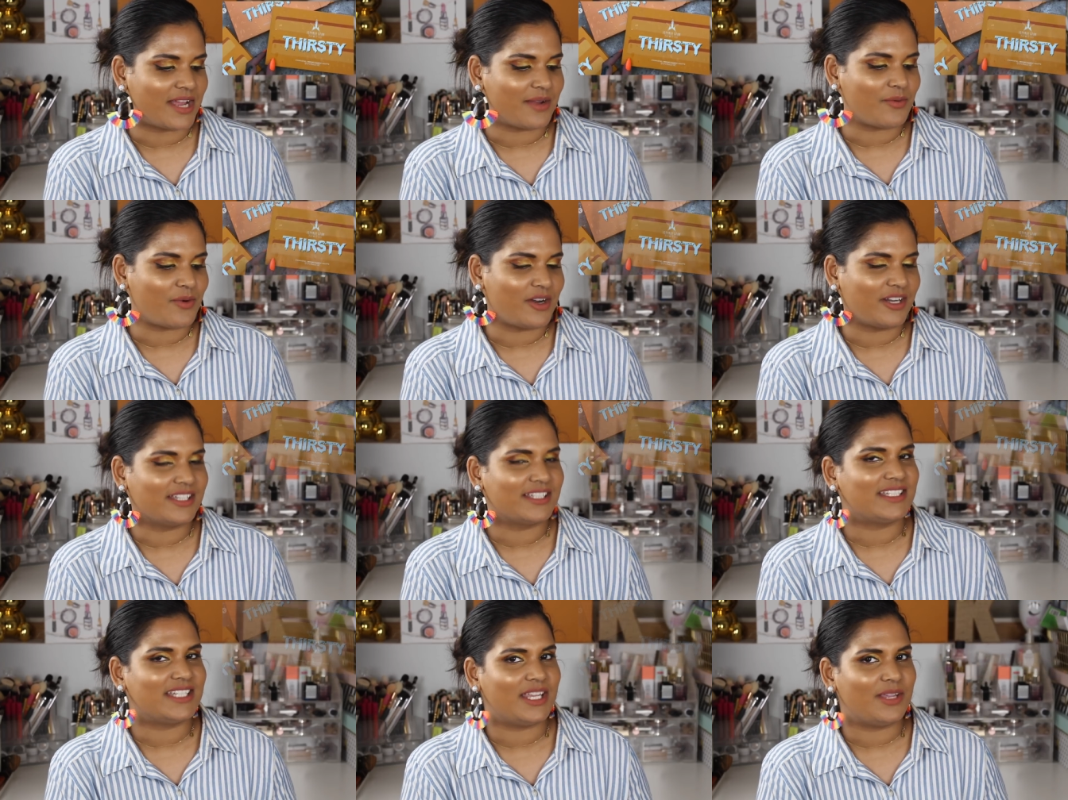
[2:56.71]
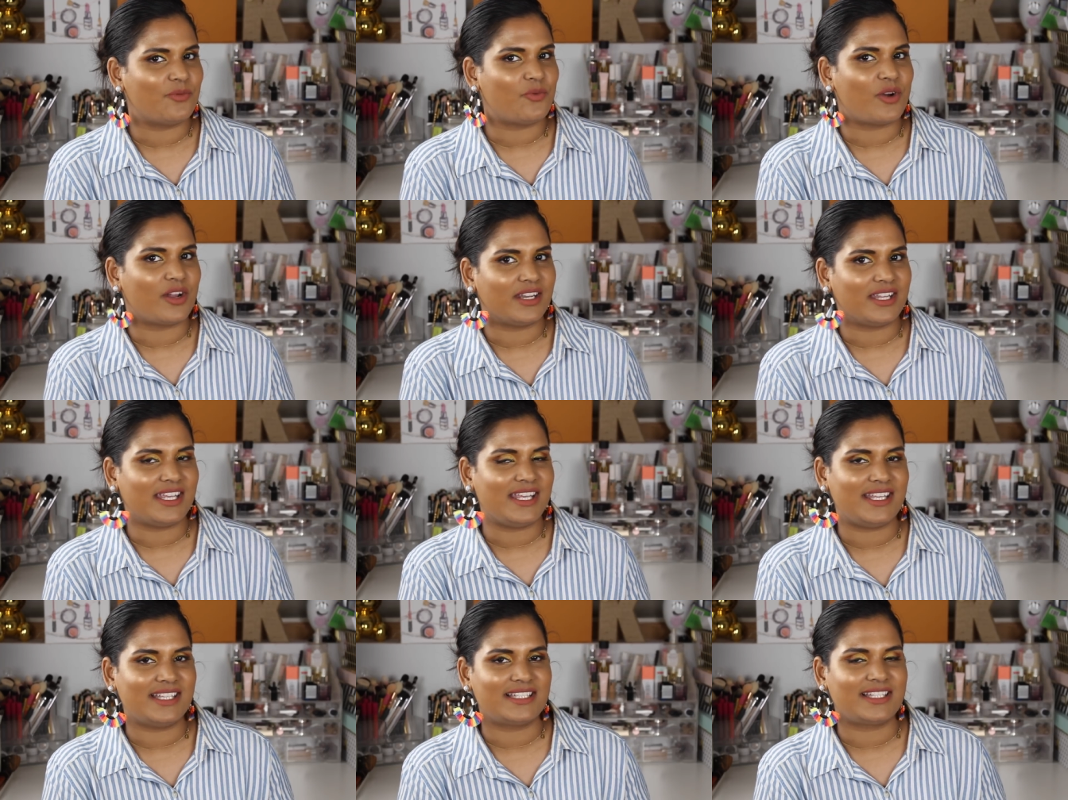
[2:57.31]
I want to see
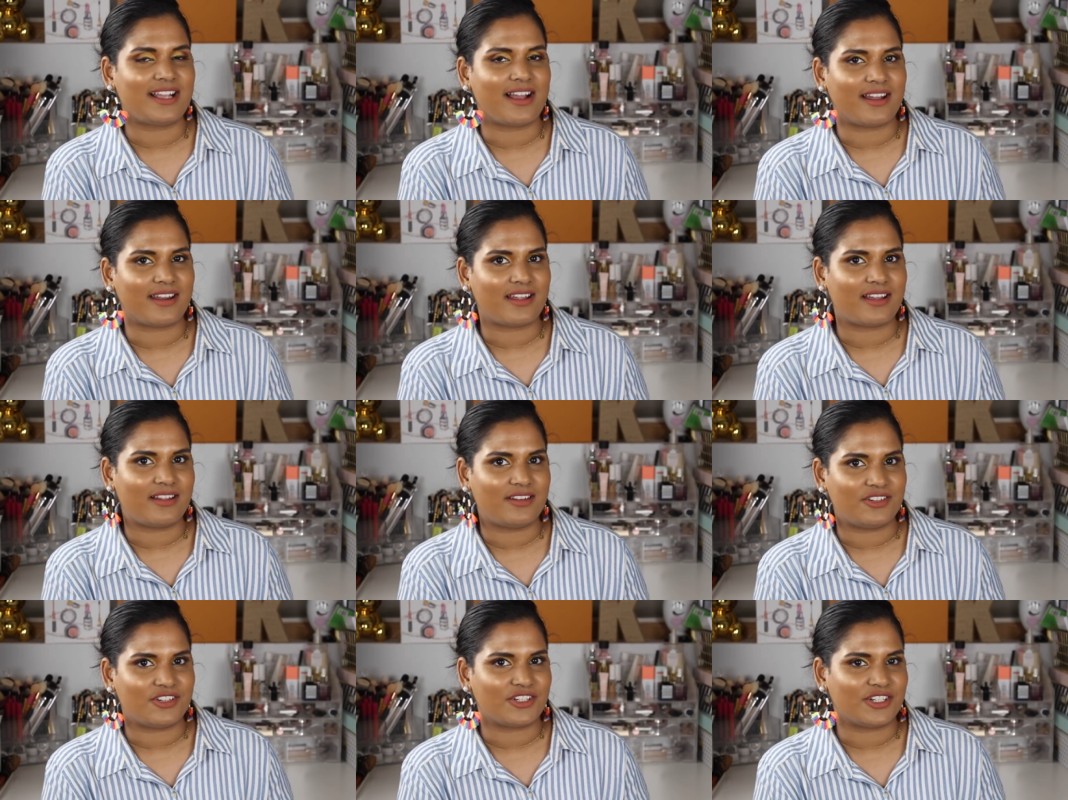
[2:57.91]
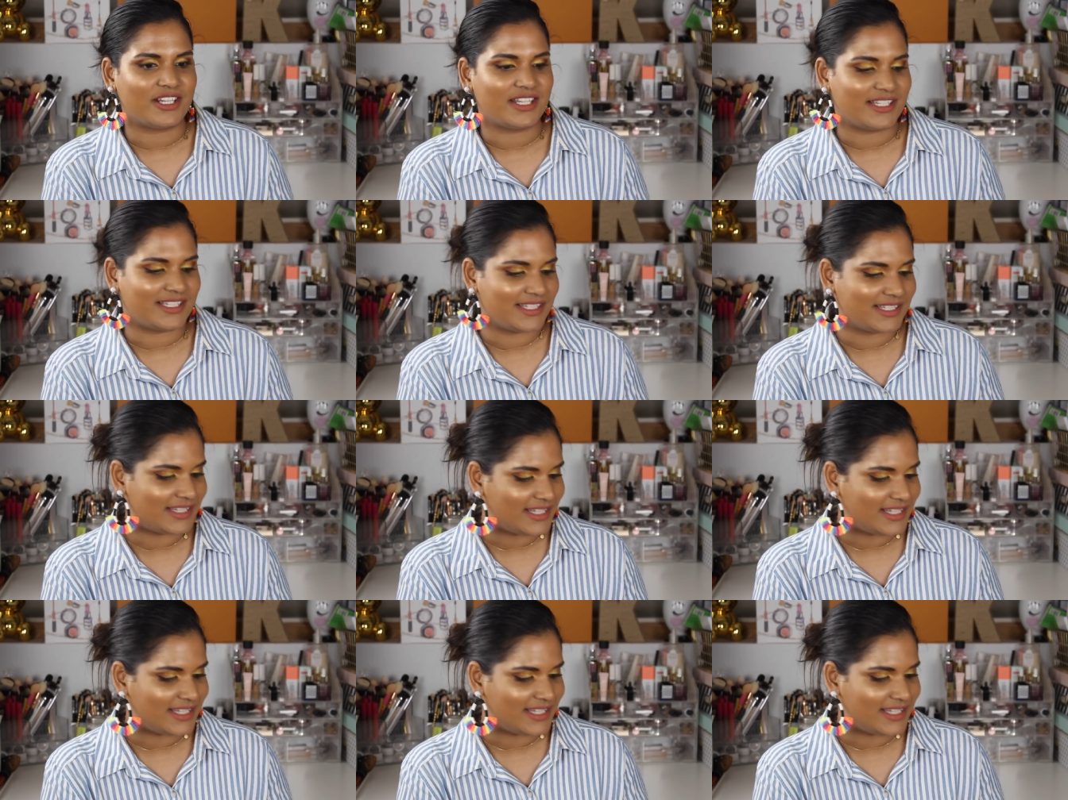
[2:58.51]
what he's got under his